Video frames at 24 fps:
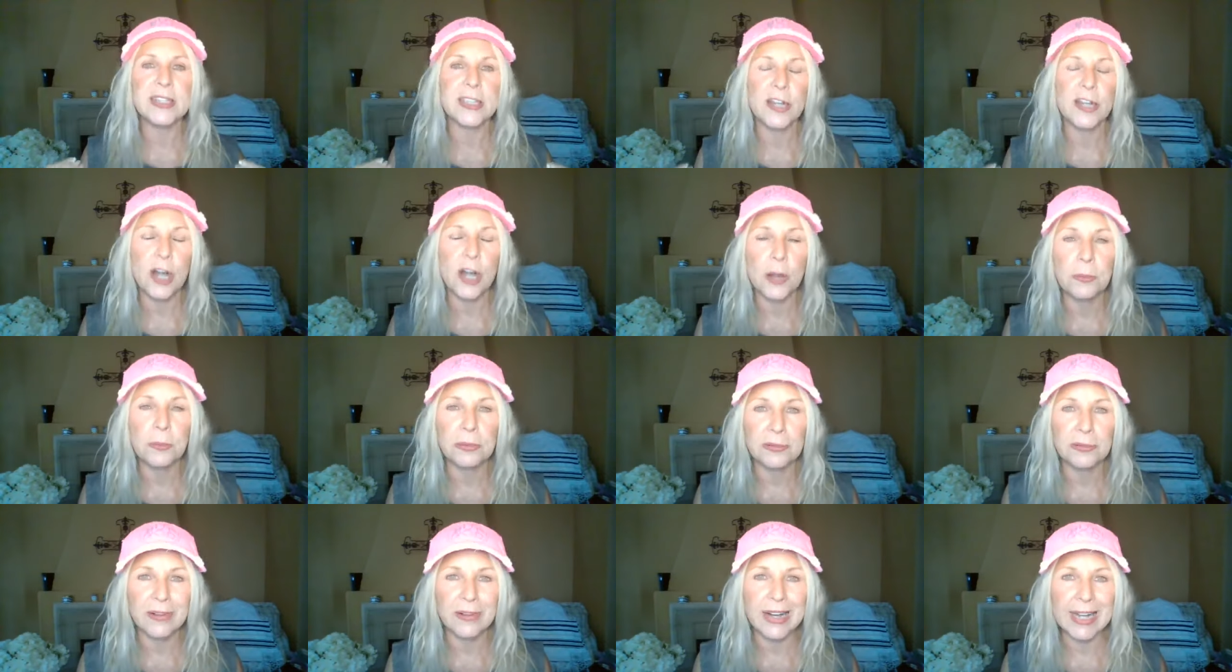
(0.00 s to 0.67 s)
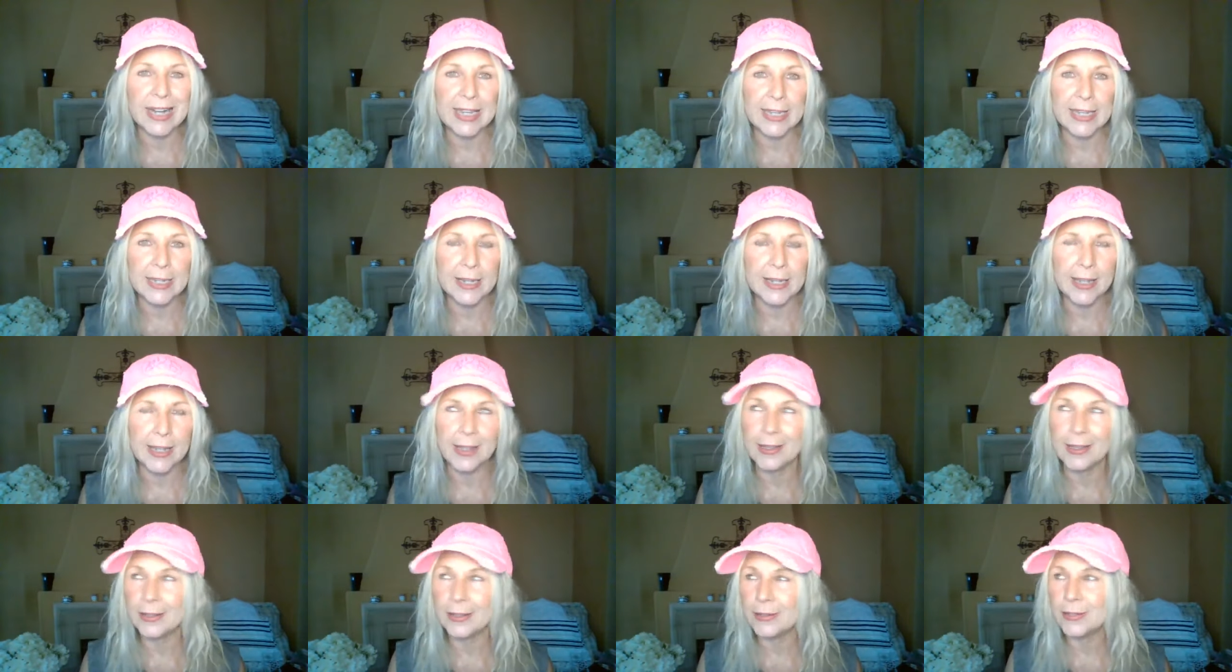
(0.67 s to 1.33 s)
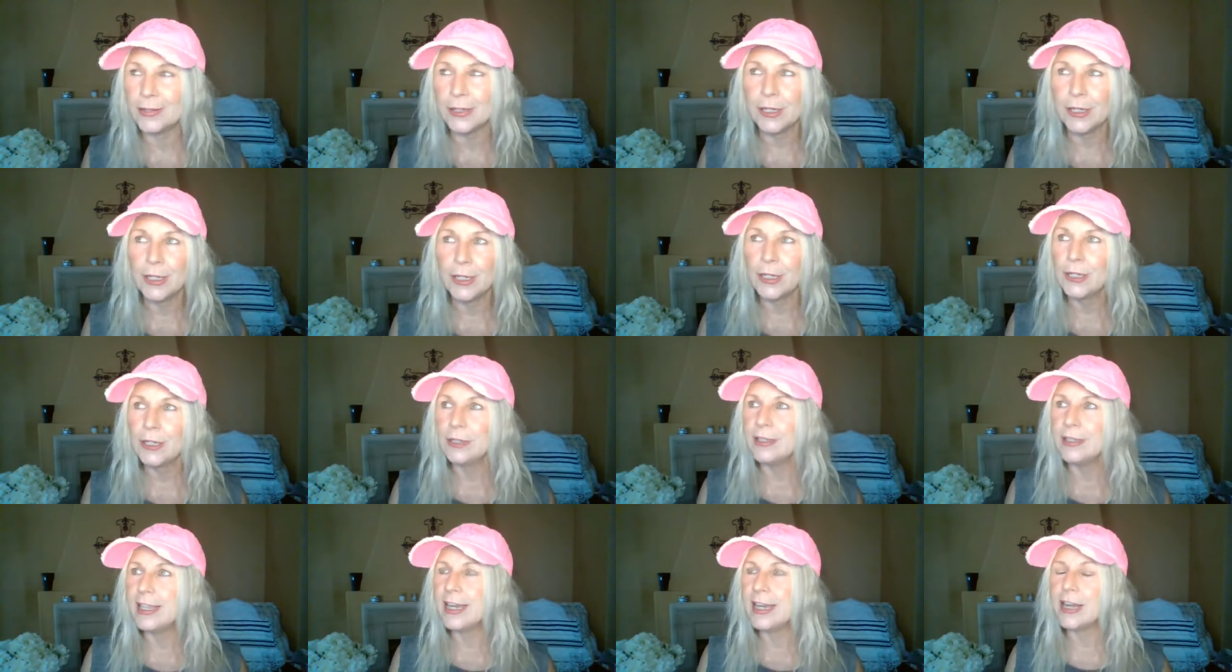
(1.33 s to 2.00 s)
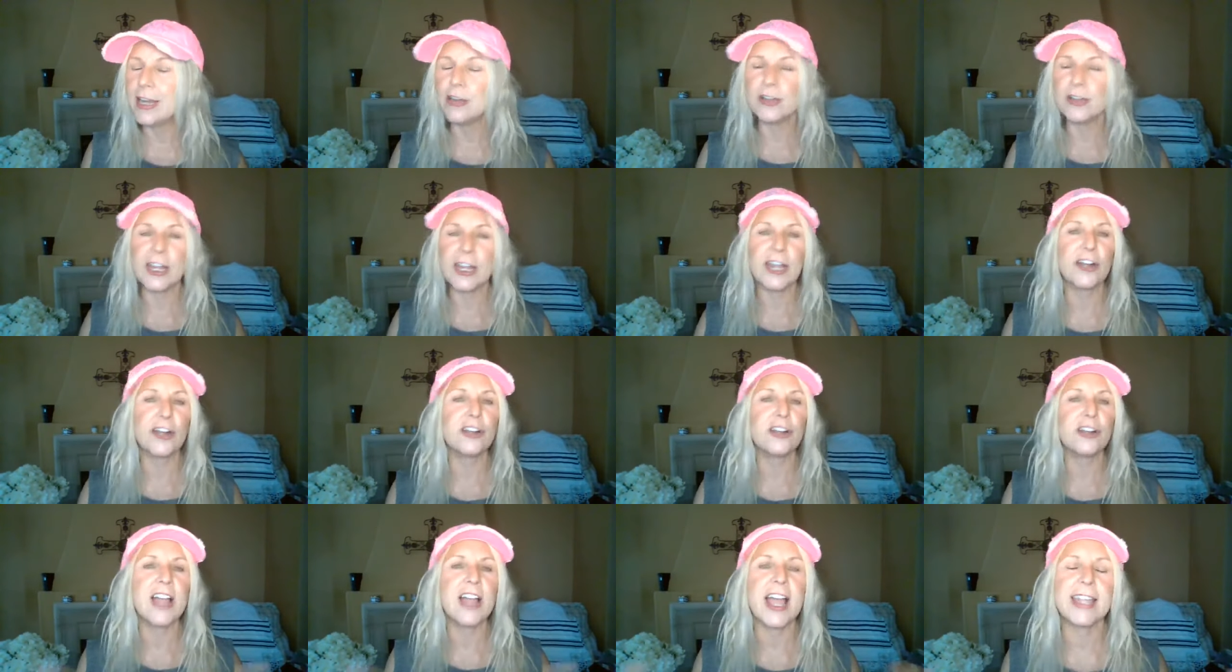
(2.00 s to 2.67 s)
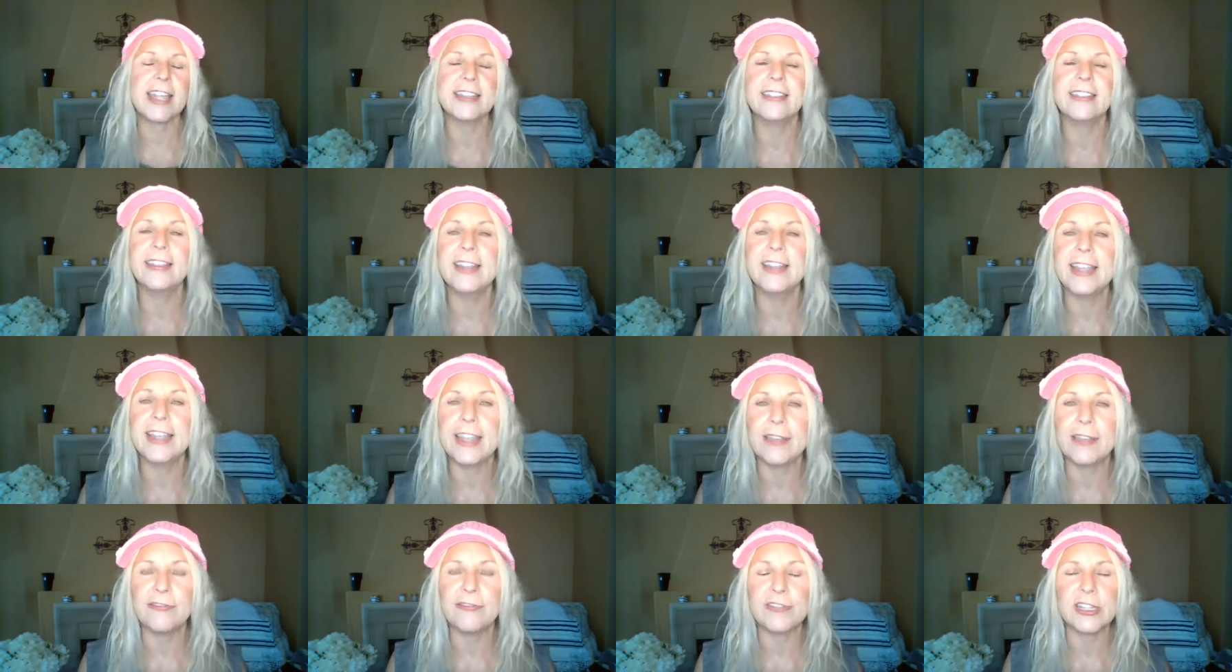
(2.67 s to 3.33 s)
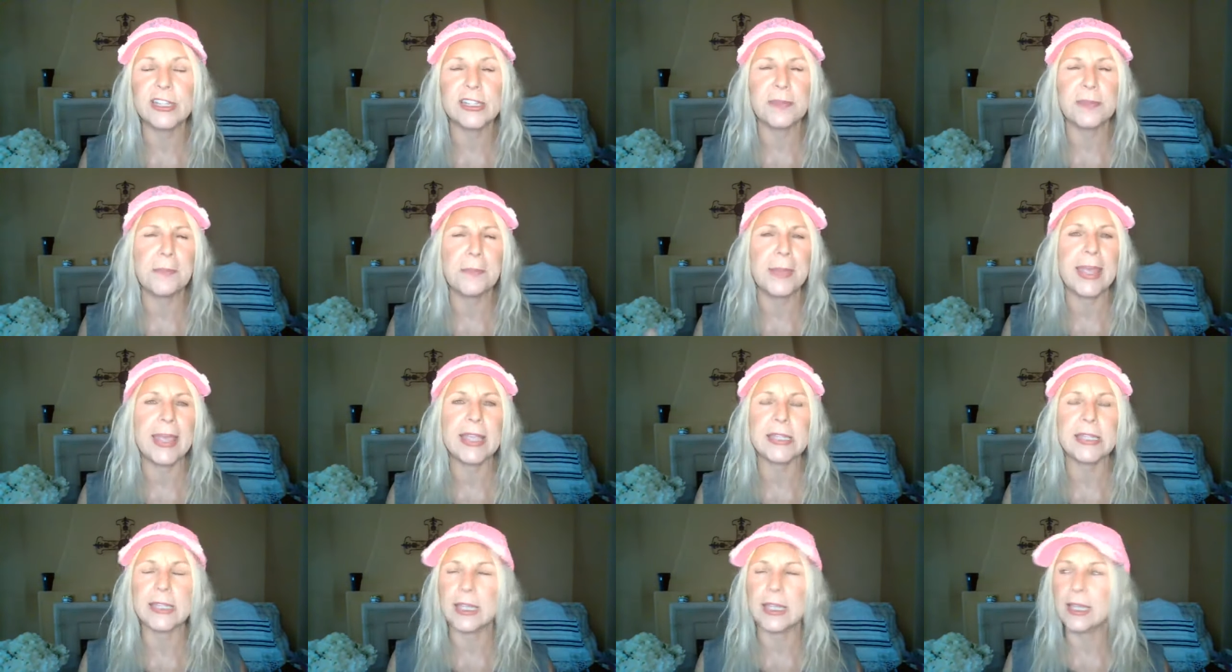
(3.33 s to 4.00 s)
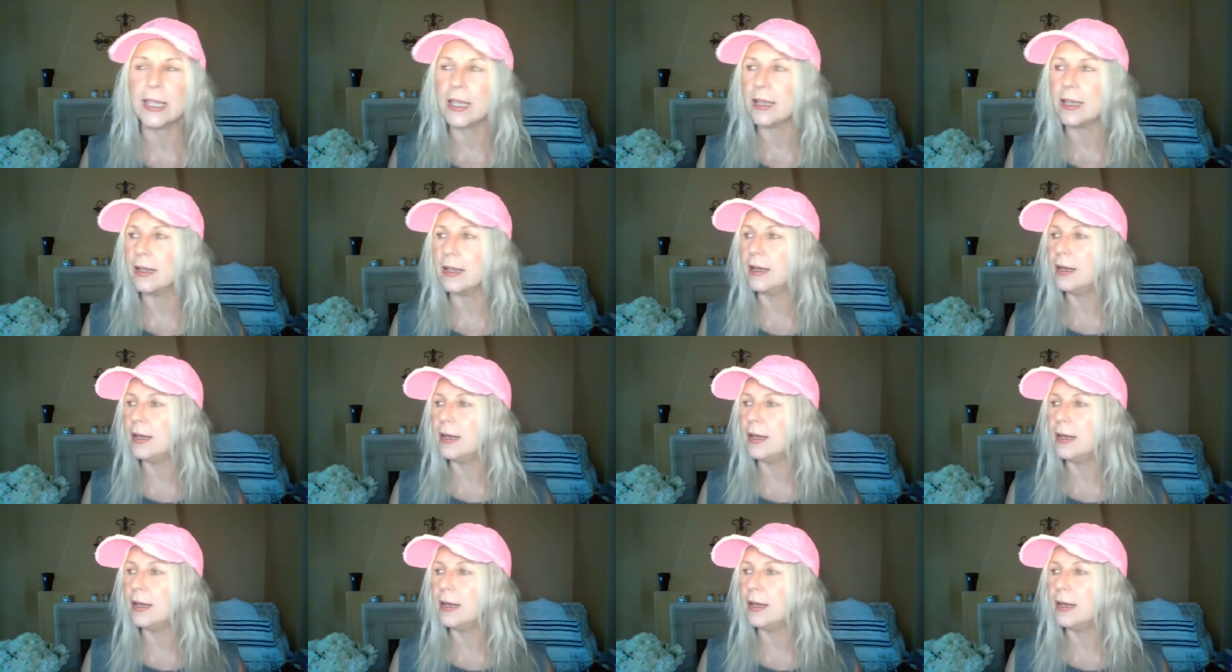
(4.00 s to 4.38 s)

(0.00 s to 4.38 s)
in our brain. And, you know, Caroline Leaf is amazing.